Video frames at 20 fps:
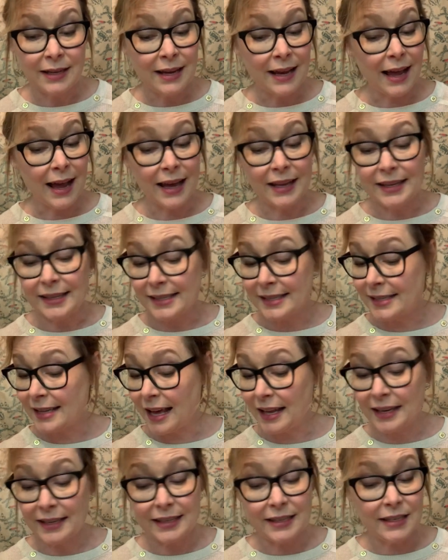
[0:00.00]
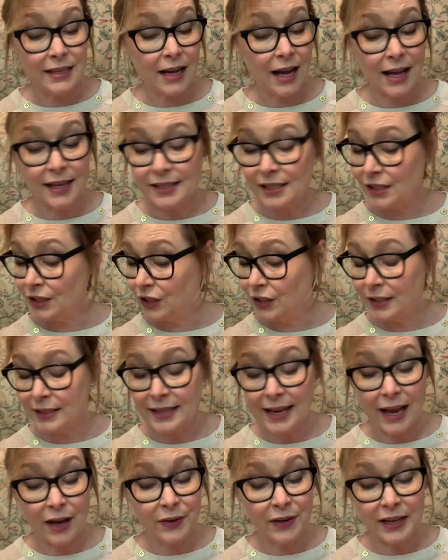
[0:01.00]
I decided not to look
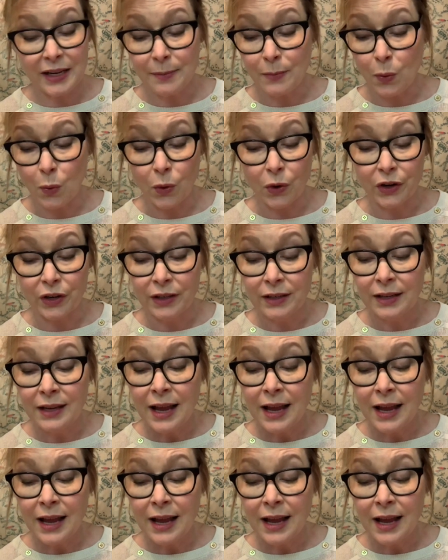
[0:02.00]
down anymore.